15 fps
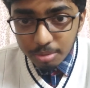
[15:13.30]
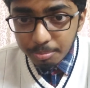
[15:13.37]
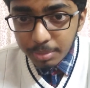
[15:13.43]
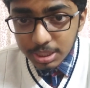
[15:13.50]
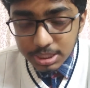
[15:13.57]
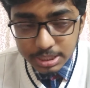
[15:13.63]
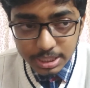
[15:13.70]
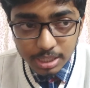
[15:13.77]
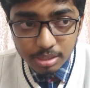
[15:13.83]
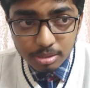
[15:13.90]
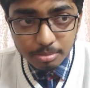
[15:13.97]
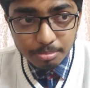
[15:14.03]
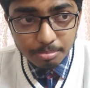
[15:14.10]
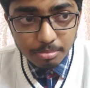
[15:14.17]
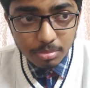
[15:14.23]
But still,
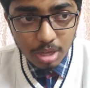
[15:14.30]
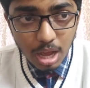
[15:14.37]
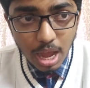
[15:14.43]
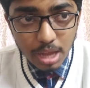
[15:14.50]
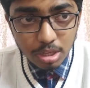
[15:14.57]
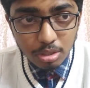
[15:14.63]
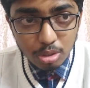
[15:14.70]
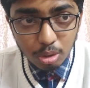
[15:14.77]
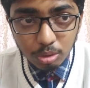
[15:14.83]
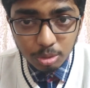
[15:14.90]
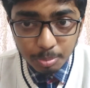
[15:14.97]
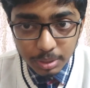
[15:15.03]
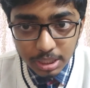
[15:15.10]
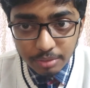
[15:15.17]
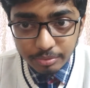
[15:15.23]
I don't
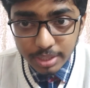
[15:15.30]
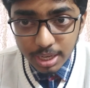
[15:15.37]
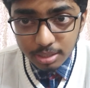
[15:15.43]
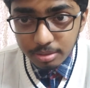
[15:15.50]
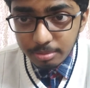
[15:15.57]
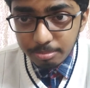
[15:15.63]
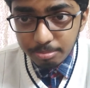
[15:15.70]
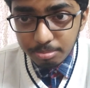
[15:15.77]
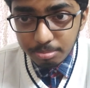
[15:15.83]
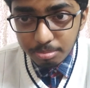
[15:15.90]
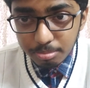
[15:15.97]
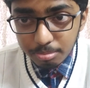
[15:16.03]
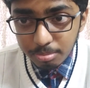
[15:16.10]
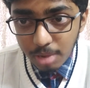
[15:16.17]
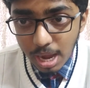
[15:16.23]
believe
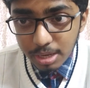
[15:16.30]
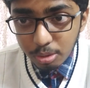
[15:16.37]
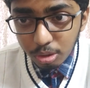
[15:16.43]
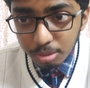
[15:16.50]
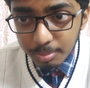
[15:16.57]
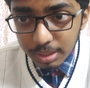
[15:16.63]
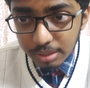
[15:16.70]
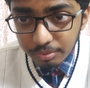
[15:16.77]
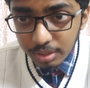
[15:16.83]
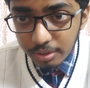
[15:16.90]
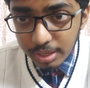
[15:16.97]
the